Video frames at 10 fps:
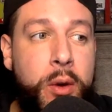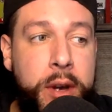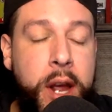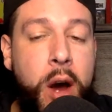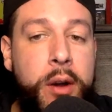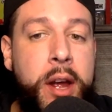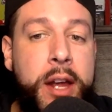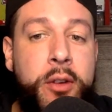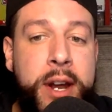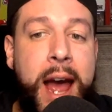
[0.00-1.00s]
yeah,
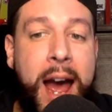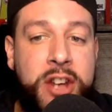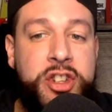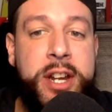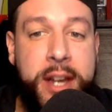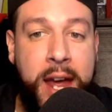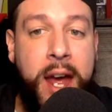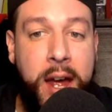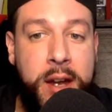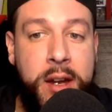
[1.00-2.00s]
you can actually
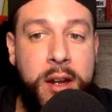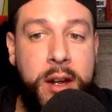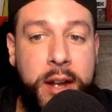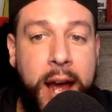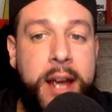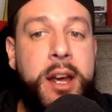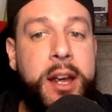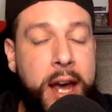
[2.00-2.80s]
like